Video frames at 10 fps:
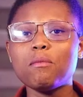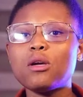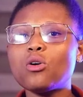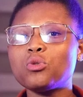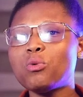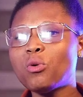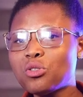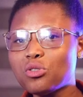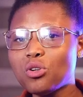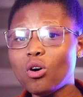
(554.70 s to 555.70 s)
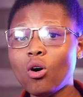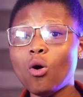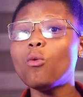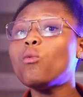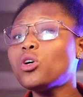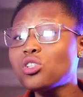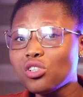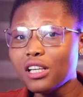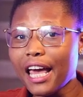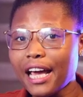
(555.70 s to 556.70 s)
because we want to know
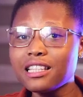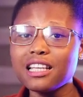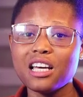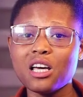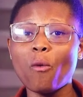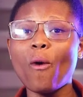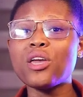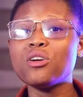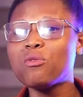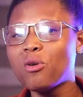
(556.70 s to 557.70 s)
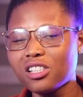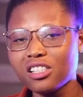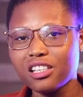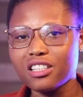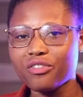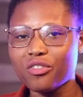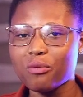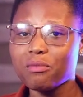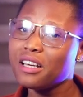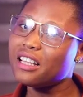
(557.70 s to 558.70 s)
what you learned and where you're watching us
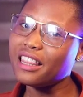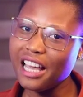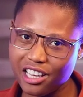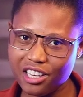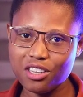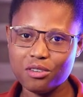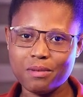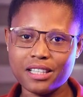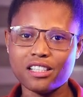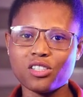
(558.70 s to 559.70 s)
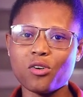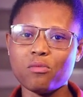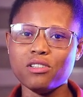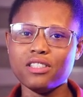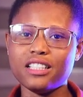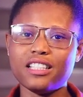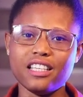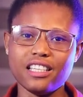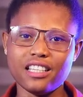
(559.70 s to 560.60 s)
from. Thank you, Message Community.